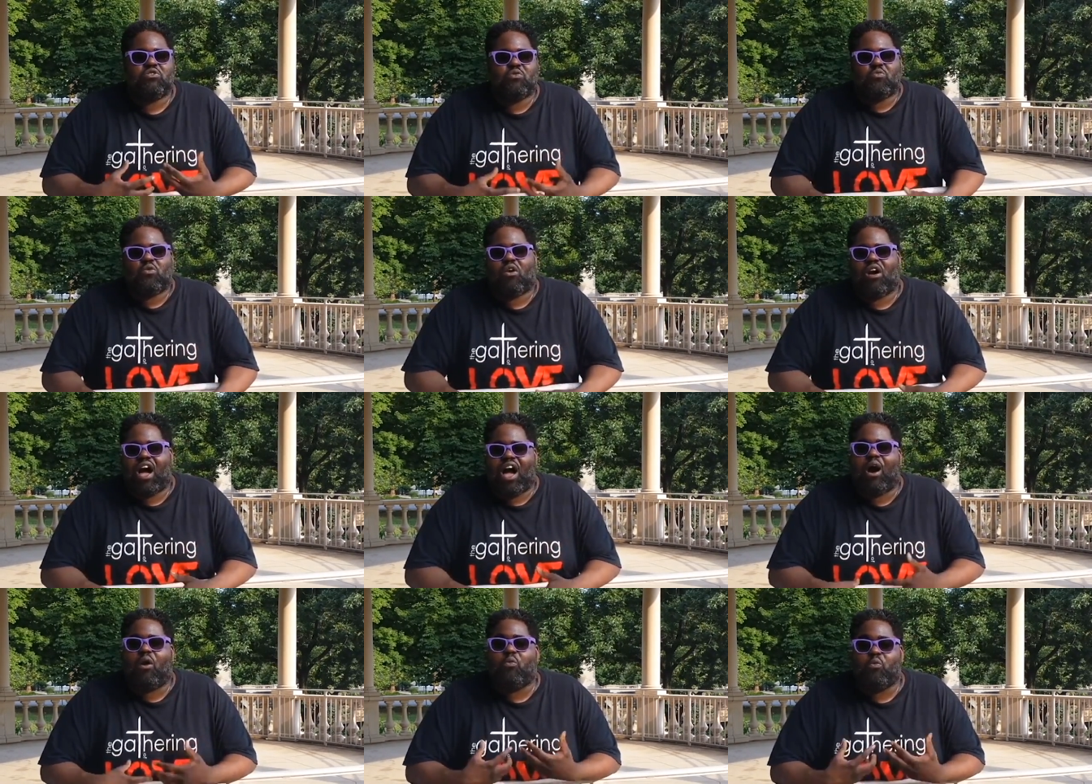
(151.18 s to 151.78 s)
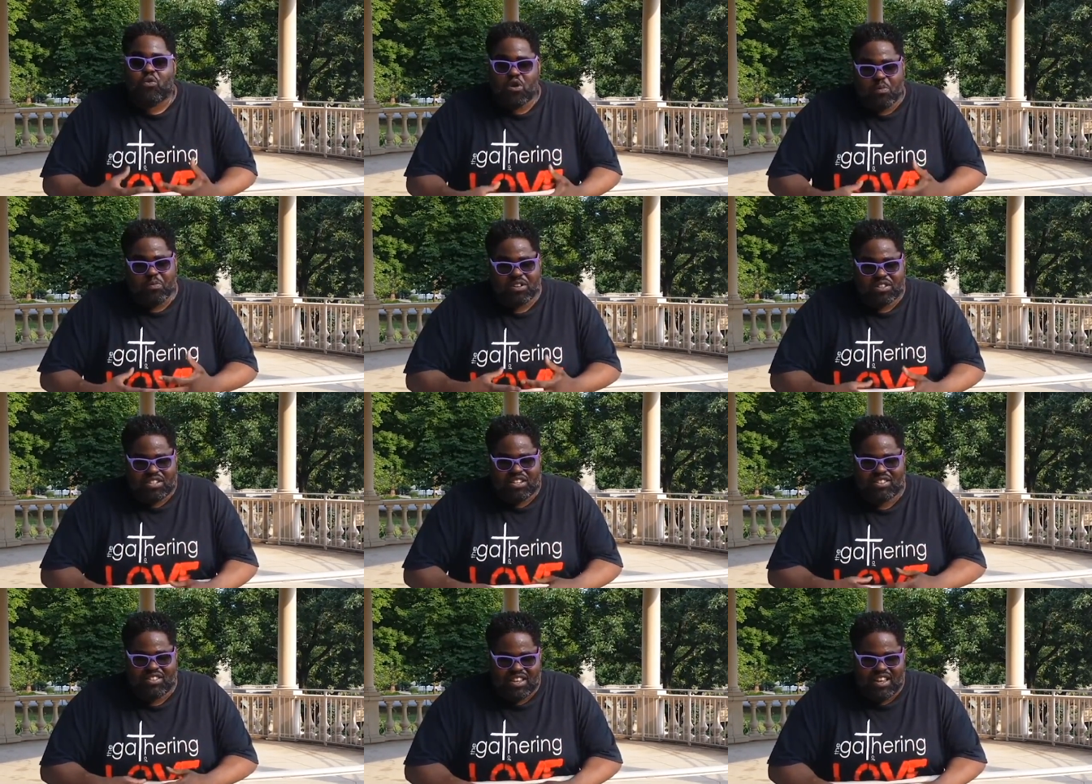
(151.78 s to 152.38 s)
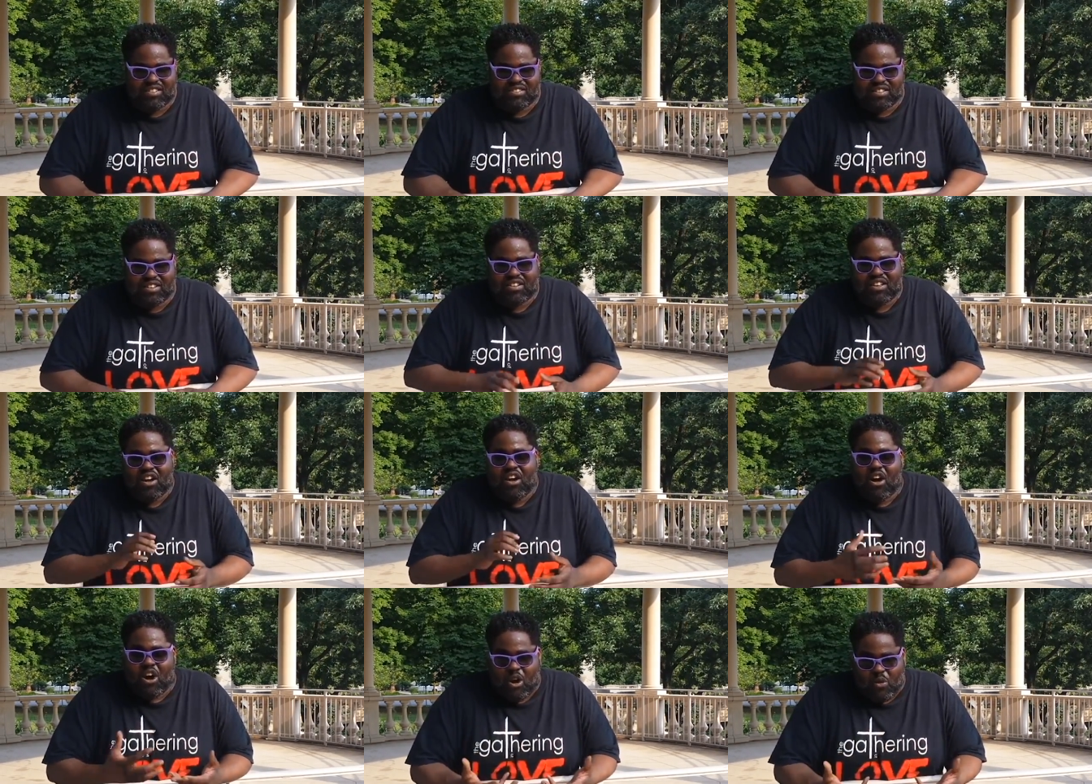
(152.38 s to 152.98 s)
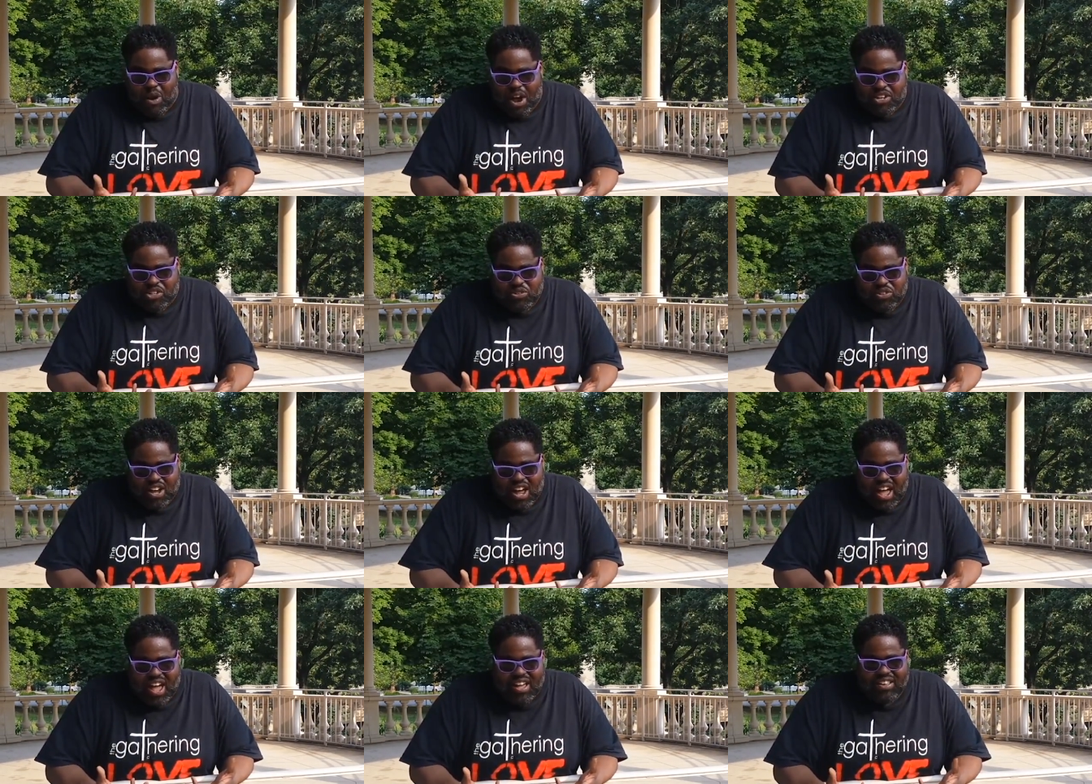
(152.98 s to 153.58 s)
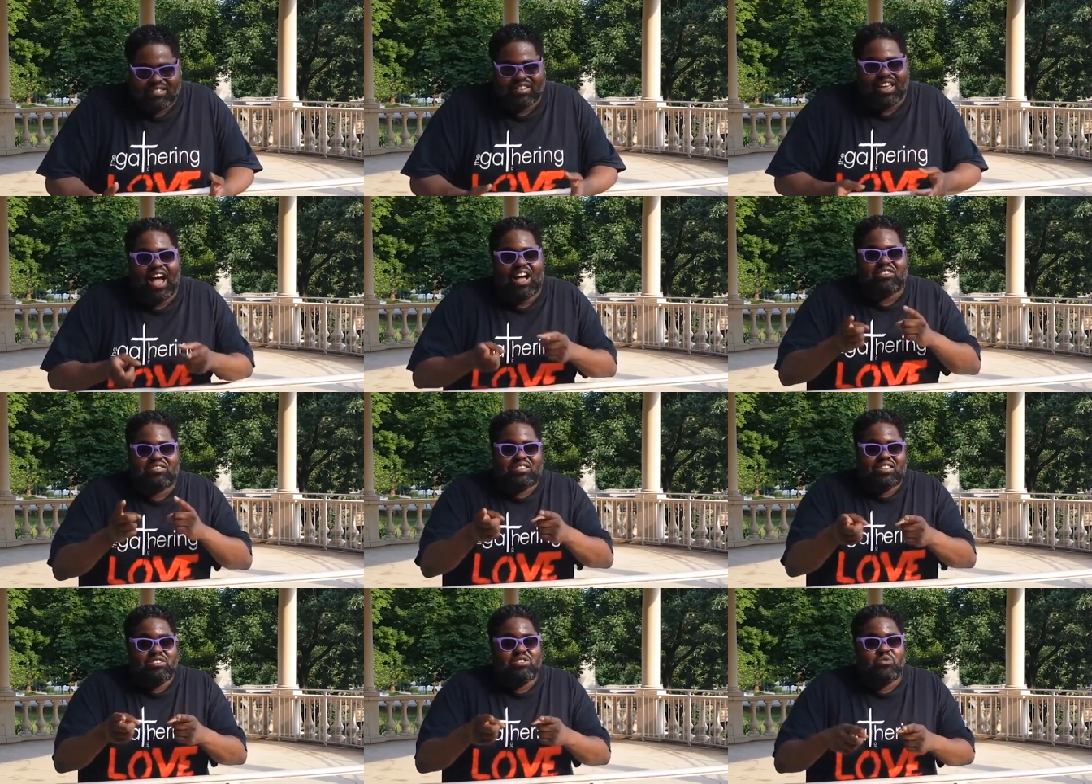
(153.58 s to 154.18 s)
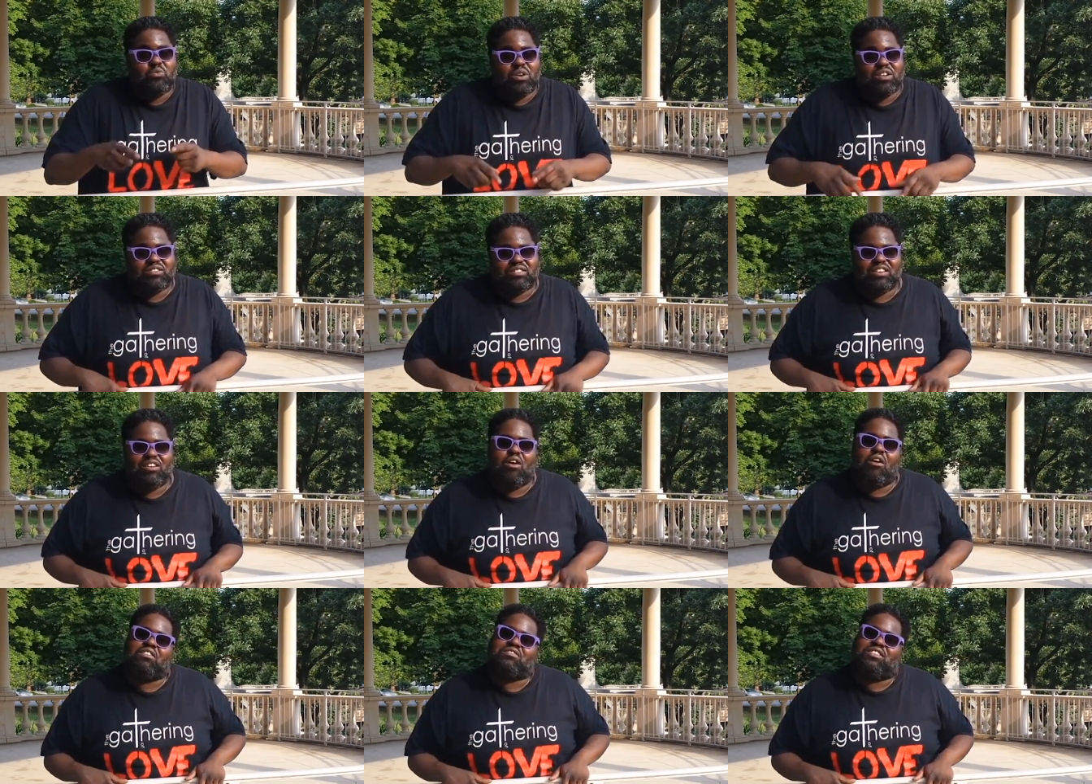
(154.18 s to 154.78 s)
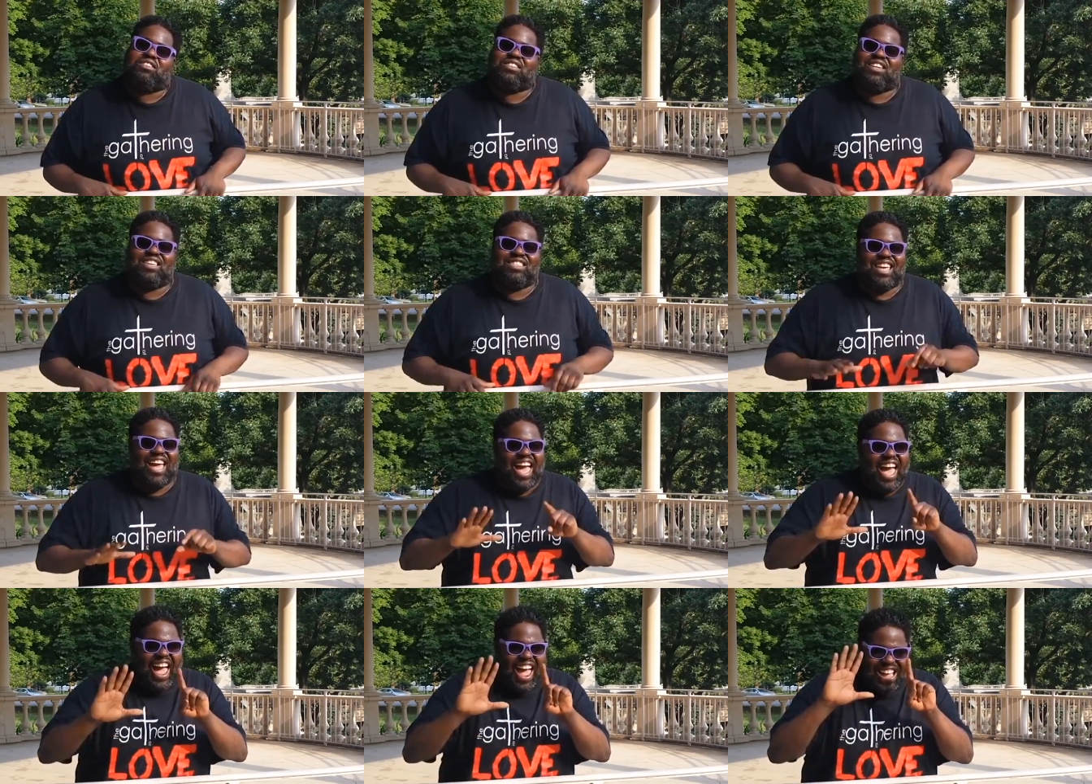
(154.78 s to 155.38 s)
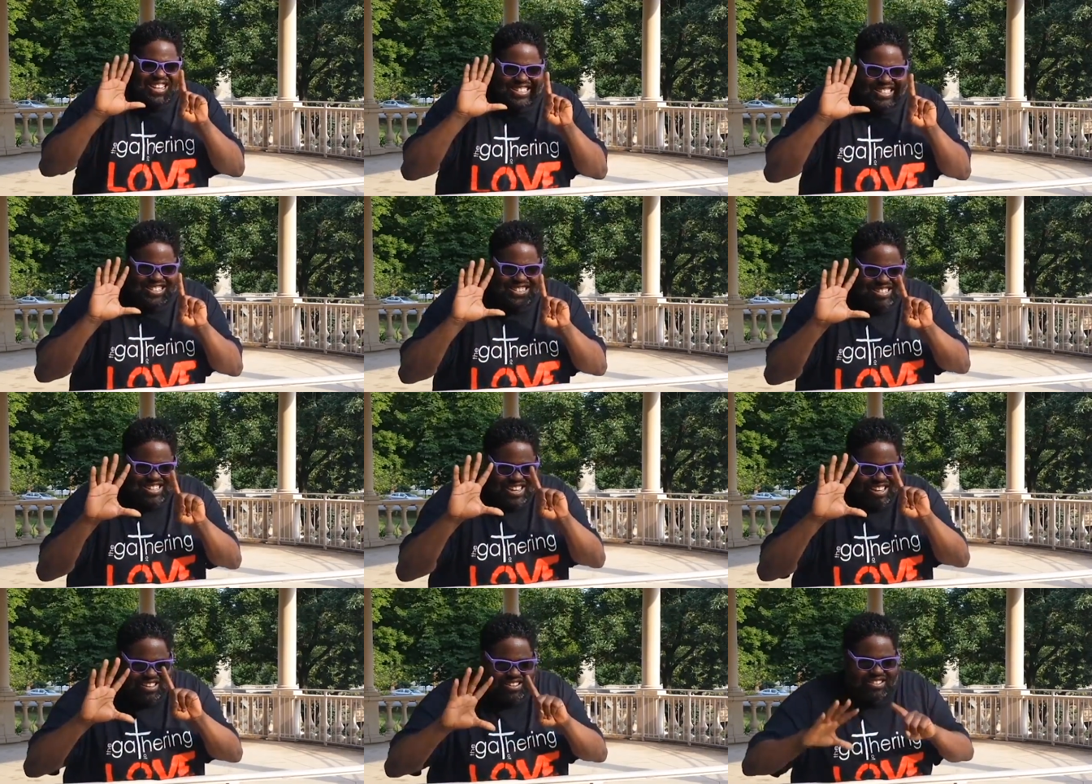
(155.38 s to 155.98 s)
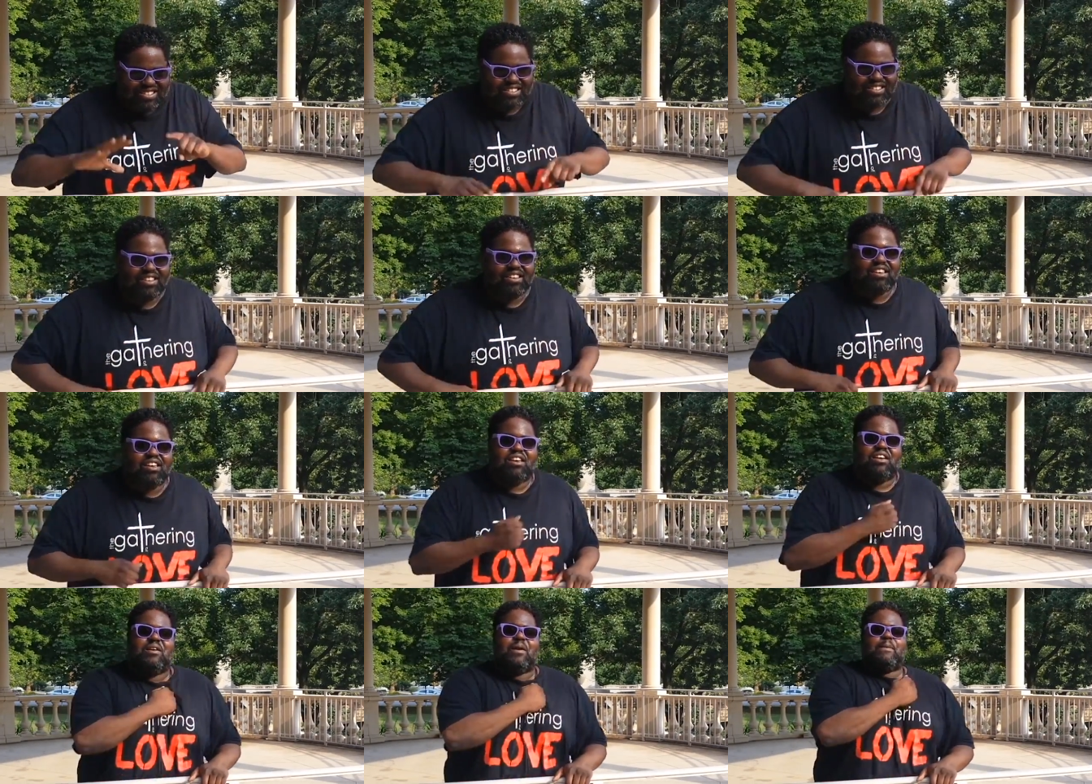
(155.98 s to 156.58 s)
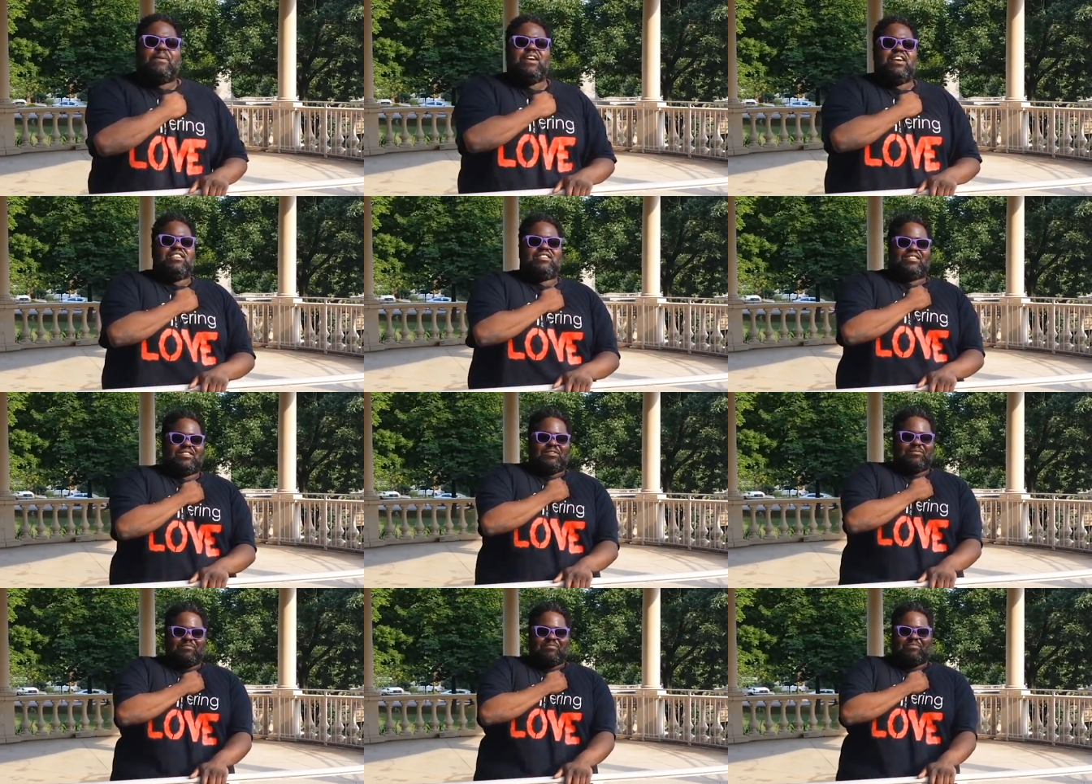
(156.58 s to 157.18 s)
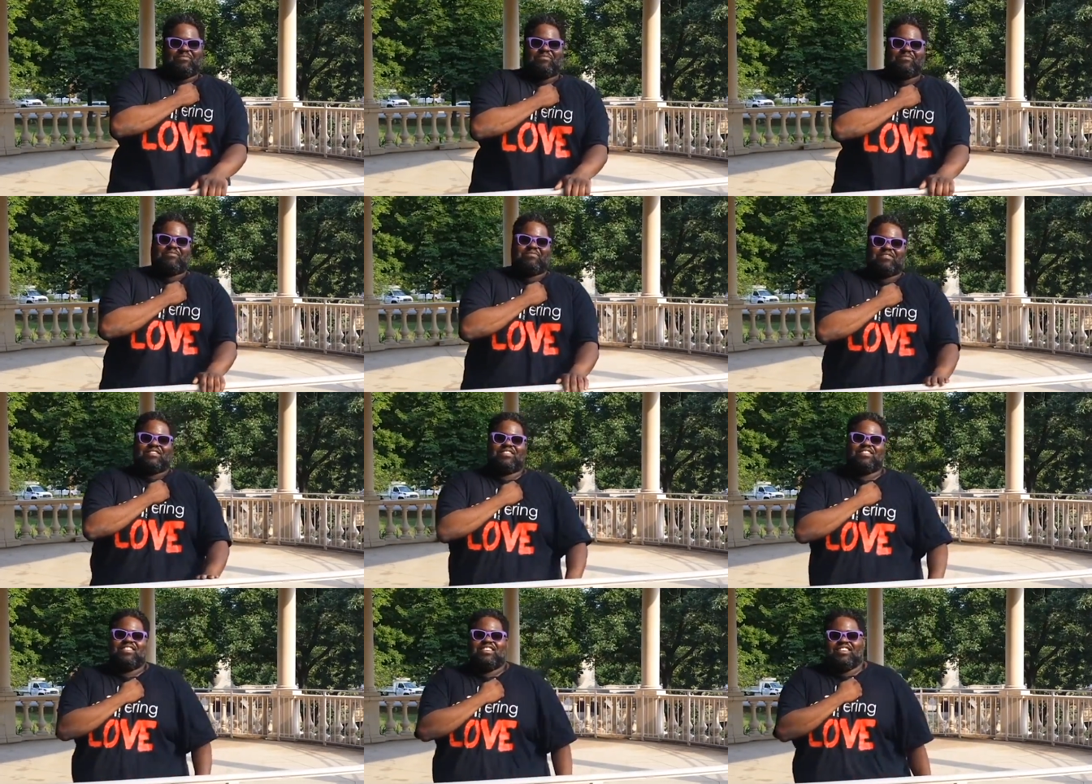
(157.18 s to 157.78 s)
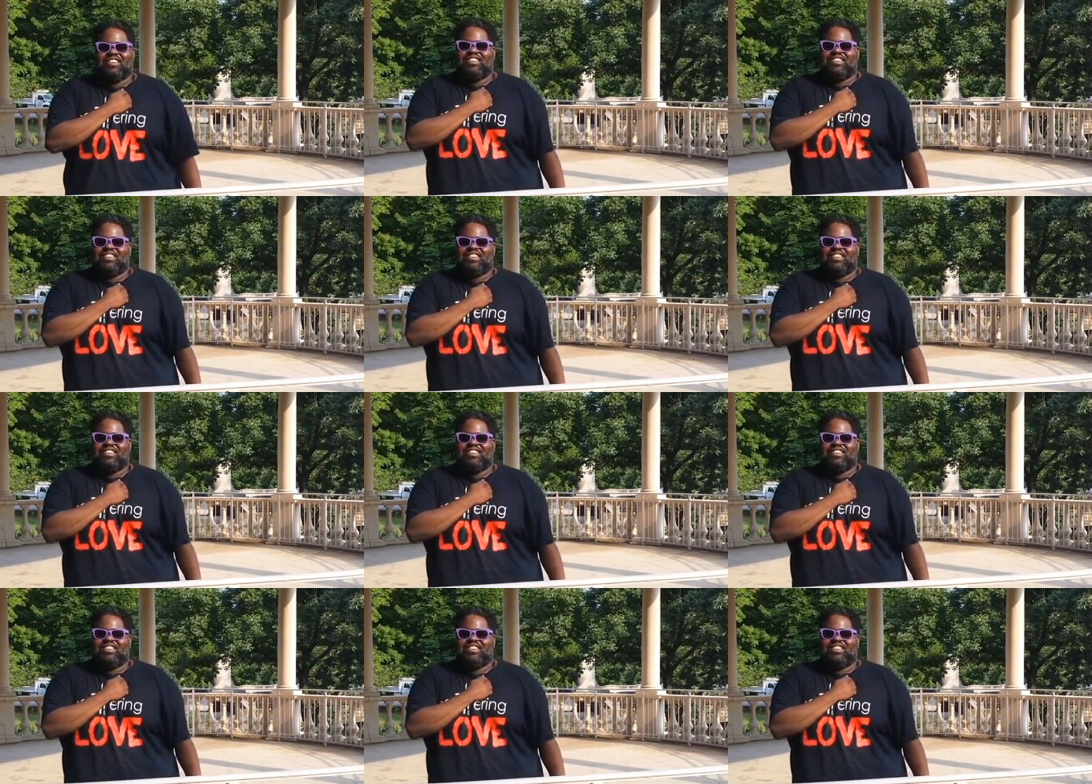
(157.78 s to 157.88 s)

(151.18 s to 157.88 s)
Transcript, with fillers: We wanna show the world how Wilmington does it. All right, you guys, I'll see you Wednesday, August the 10th at 6. Peace.